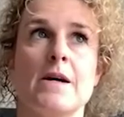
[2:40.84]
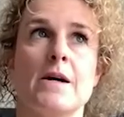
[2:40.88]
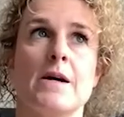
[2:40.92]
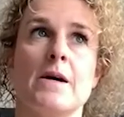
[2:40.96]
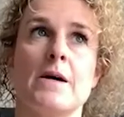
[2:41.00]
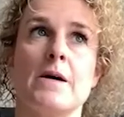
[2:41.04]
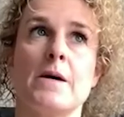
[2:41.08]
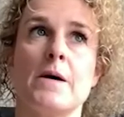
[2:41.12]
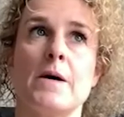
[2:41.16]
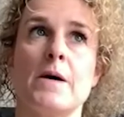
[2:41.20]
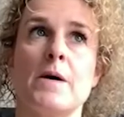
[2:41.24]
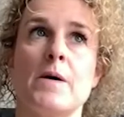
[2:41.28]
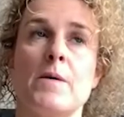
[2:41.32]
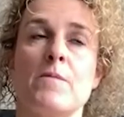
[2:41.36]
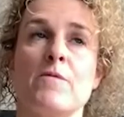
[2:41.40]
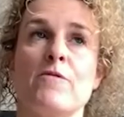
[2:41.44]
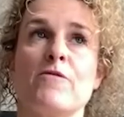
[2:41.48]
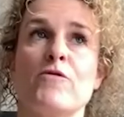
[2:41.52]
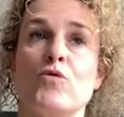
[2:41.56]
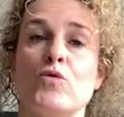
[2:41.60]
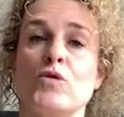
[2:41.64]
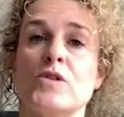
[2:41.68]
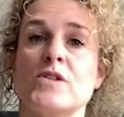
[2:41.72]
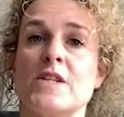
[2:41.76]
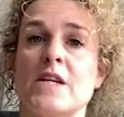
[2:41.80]

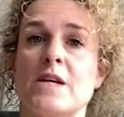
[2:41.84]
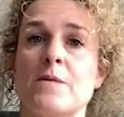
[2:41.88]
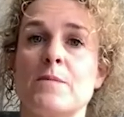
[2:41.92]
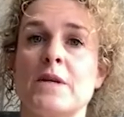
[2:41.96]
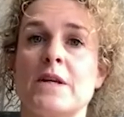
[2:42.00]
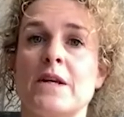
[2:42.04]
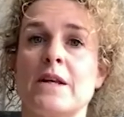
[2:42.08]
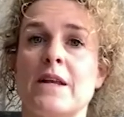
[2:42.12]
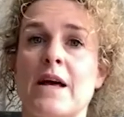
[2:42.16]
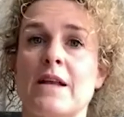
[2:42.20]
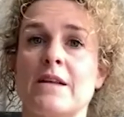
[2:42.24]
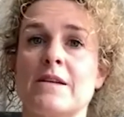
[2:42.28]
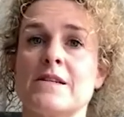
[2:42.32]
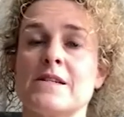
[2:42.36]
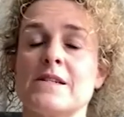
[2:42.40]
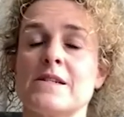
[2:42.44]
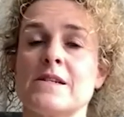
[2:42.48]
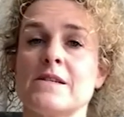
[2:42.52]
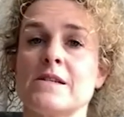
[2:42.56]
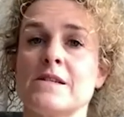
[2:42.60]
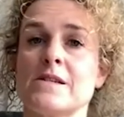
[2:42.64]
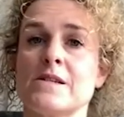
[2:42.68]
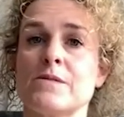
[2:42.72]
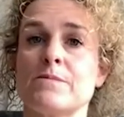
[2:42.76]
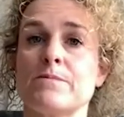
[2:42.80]
For semen
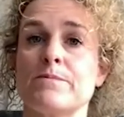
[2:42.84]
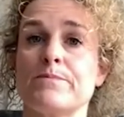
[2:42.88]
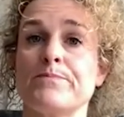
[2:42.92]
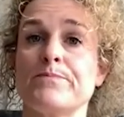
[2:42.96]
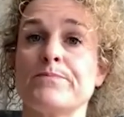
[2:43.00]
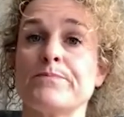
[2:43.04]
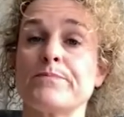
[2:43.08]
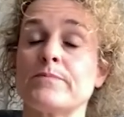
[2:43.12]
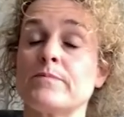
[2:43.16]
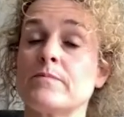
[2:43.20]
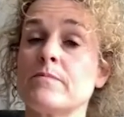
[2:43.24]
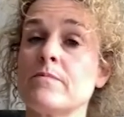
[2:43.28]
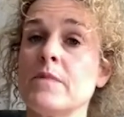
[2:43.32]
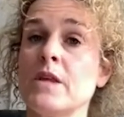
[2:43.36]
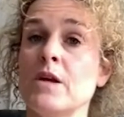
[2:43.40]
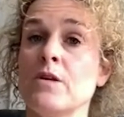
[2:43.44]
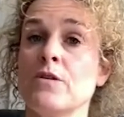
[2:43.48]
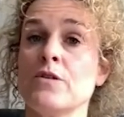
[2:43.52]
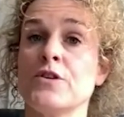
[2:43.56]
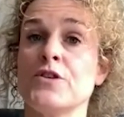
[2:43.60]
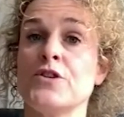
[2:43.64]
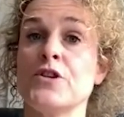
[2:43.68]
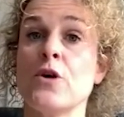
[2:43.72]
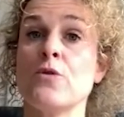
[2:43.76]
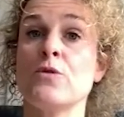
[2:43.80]
analysis,
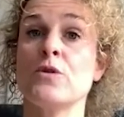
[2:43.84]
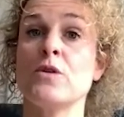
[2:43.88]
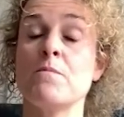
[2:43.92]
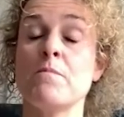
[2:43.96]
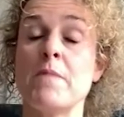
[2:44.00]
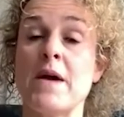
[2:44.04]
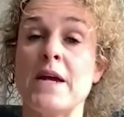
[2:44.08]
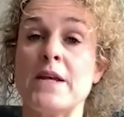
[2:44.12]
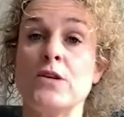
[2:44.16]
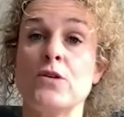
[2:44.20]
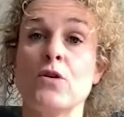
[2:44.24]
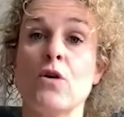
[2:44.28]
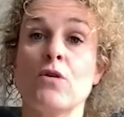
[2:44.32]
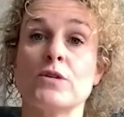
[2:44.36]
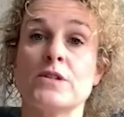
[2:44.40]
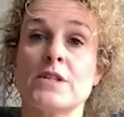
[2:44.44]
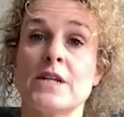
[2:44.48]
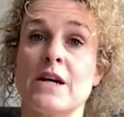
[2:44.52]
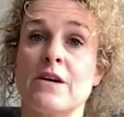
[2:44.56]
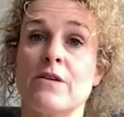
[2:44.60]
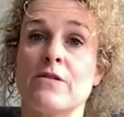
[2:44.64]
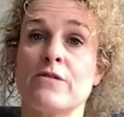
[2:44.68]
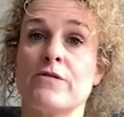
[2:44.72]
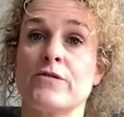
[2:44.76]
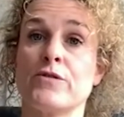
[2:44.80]
the donor may not
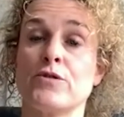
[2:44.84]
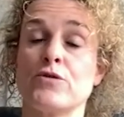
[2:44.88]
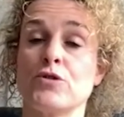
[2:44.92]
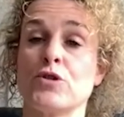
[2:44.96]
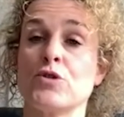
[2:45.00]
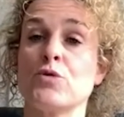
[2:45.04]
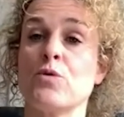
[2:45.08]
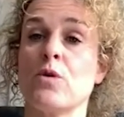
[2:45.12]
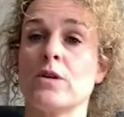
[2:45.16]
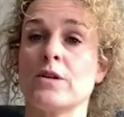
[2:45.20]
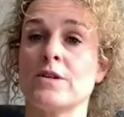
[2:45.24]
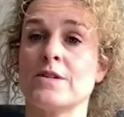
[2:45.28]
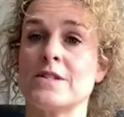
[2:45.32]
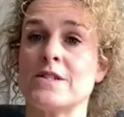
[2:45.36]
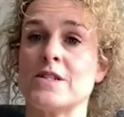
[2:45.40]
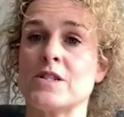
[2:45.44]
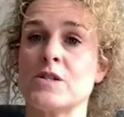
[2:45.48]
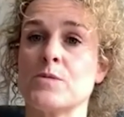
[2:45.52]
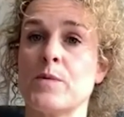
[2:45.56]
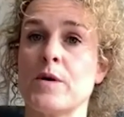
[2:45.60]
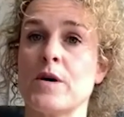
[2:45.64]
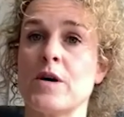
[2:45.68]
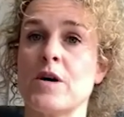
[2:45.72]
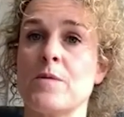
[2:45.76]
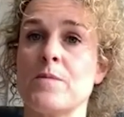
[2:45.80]
have good quality
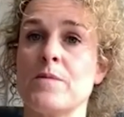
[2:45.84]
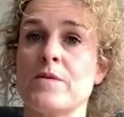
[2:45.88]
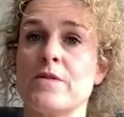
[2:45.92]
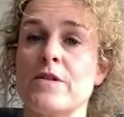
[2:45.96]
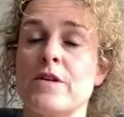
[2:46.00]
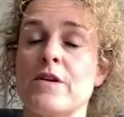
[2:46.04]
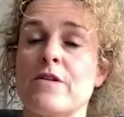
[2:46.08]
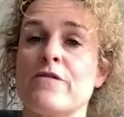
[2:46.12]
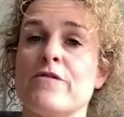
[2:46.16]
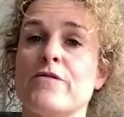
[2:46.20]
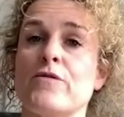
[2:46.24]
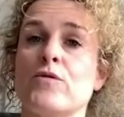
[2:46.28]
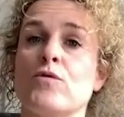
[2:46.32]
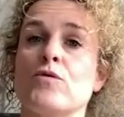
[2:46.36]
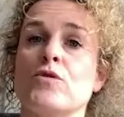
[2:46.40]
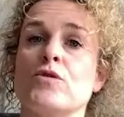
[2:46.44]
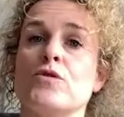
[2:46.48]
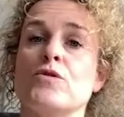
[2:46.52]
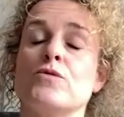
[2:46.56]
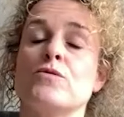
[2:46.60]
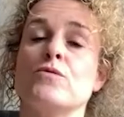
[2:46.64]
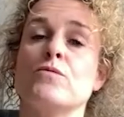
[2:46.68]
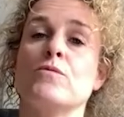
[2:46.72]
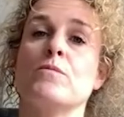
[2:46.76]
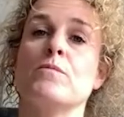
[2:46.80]
sperm, and therefore
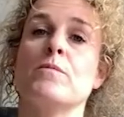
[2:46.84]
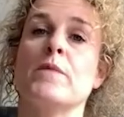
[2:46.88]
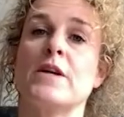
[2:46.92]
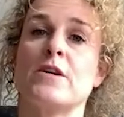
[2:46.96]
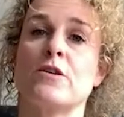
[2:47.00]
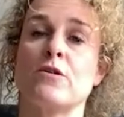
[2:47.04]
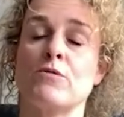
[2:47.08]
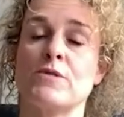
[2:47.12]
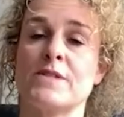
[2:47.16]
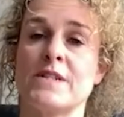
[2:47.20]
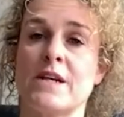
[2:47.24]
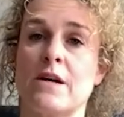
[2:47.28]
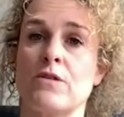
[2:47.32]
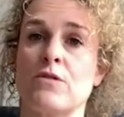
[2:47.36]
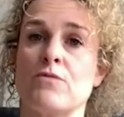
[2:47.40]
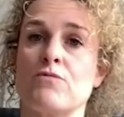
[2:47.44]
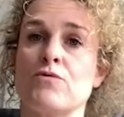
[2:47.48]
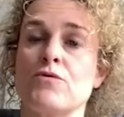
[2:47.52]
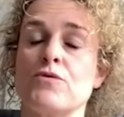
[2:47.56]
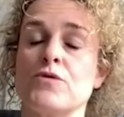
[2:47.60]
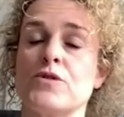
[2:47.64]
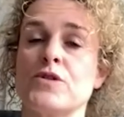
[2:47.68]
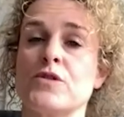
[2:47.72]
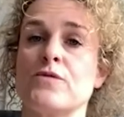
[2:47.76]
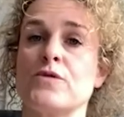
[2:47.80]
you may go down the
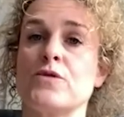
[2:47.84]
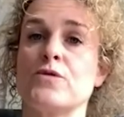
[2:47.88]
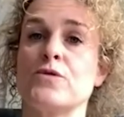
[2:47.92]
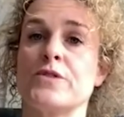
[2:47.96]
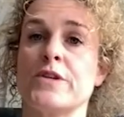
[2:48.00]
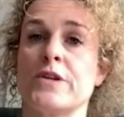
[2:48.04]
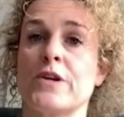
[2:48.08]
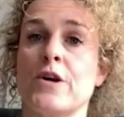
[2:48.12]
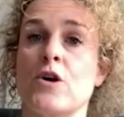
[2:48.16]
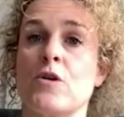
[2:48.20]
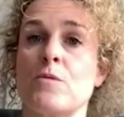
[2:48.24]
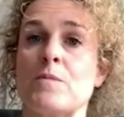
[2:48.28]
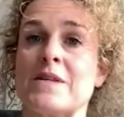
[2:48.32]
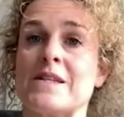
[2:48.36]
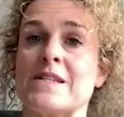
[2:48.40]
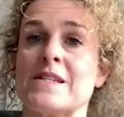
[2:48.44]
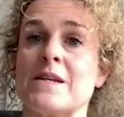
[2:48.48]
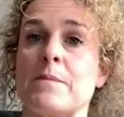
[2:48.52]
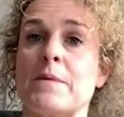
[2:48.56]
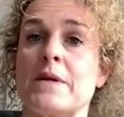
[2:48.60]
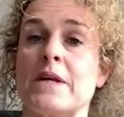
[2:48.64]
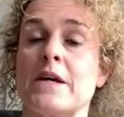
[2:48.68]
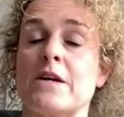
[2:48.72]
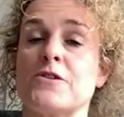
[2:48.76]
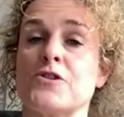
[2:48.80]
route of using home
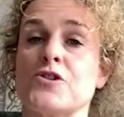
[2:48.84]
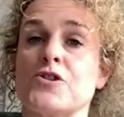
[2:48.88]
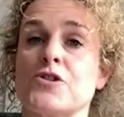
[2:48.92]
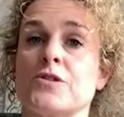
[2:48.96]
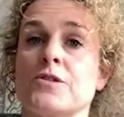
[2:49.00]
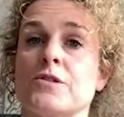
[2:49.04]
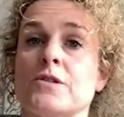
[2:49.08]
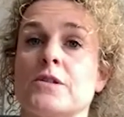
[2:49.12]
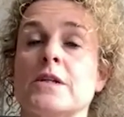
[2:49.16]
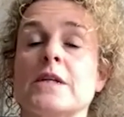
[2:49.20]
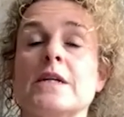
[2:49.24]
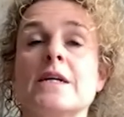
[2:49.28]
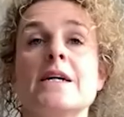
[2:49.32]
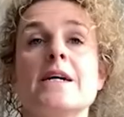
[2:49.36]
insemination.